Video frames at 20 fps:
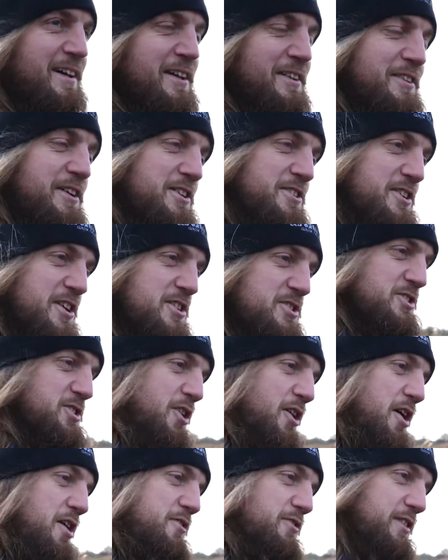this isn't
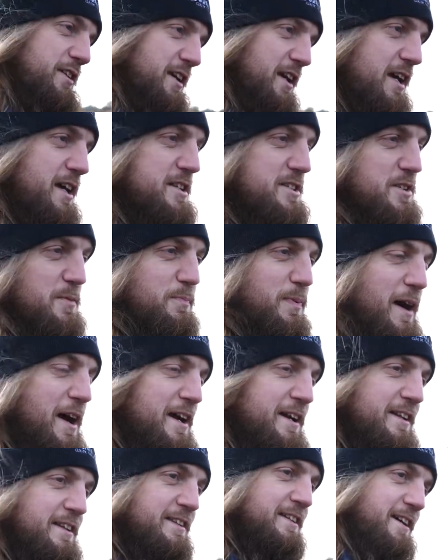ivy, it's a
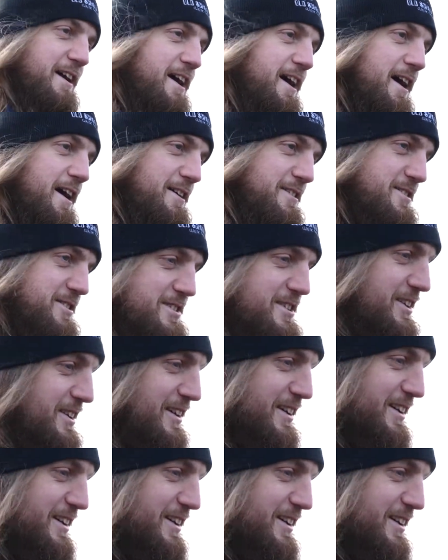pain in the ass.